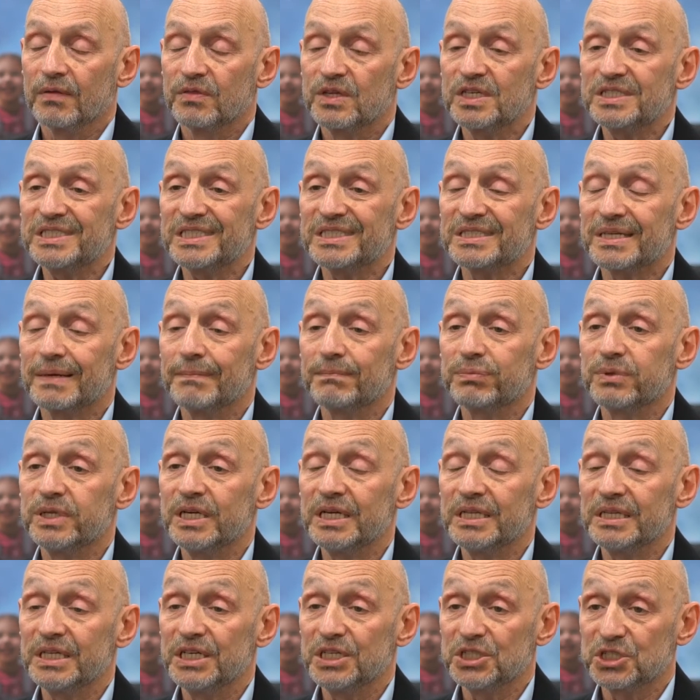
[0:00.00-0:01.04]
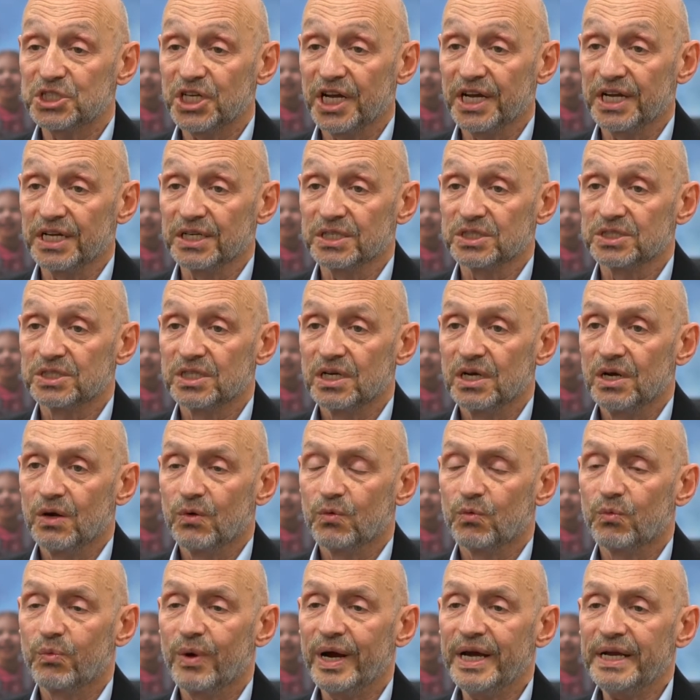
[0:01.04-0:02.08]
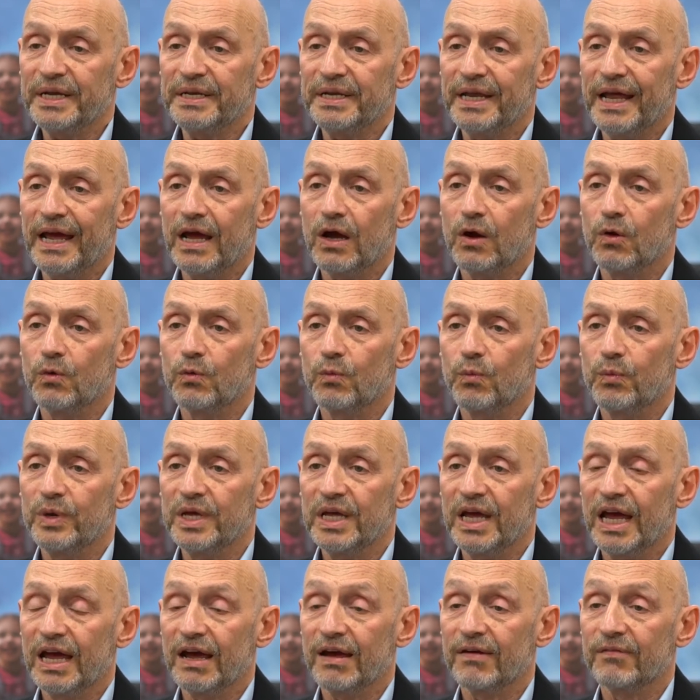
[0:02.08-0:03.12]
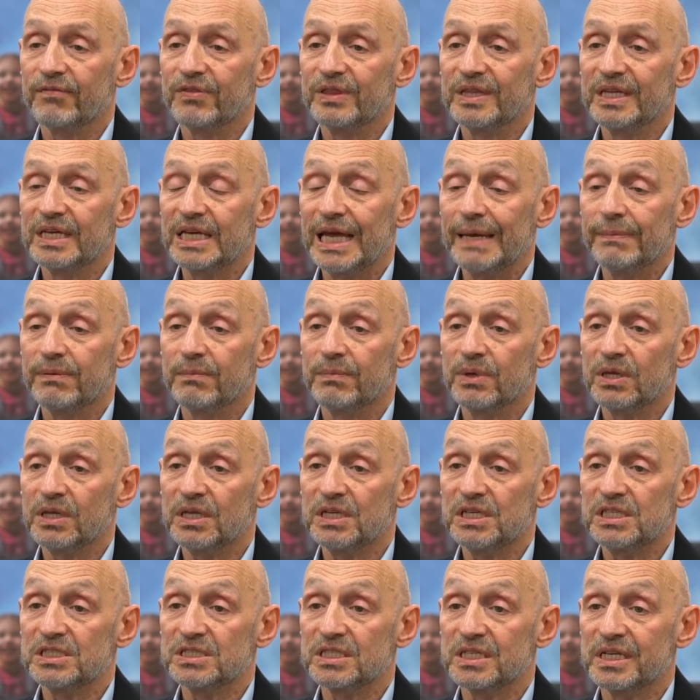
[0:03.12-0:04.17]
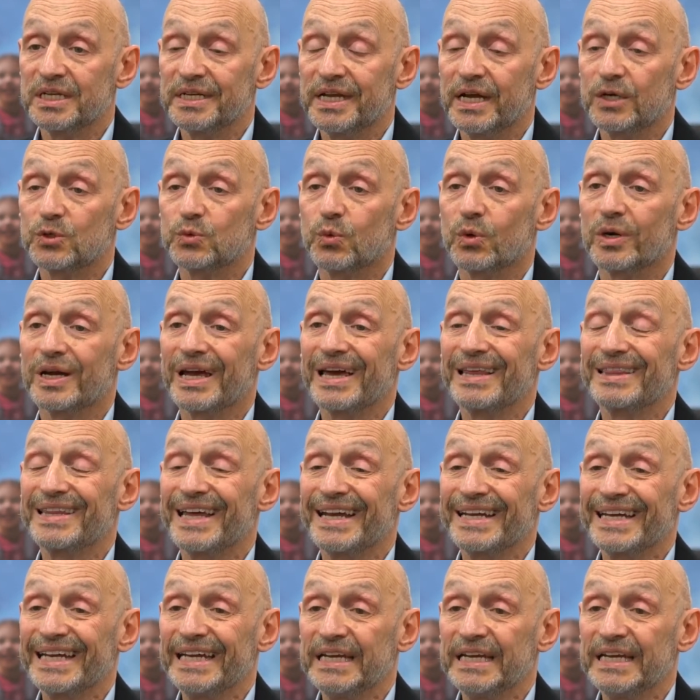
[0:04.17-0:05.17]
This has completely changed. Right now, we have the capabilities in the network that